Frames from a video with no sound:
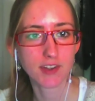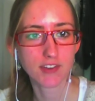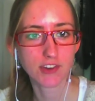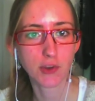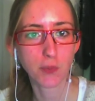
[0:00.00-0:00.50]

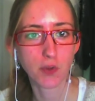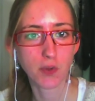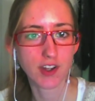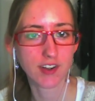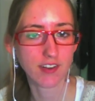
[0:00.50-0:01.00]

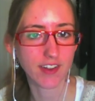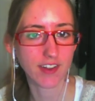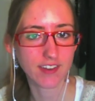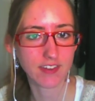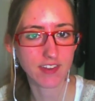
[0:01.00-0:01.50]
Q1, like
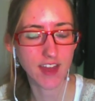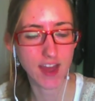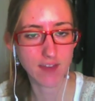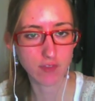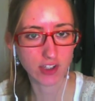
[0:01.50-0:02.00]
the
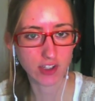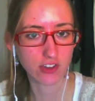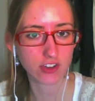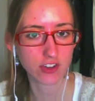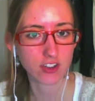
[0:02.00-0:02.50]
average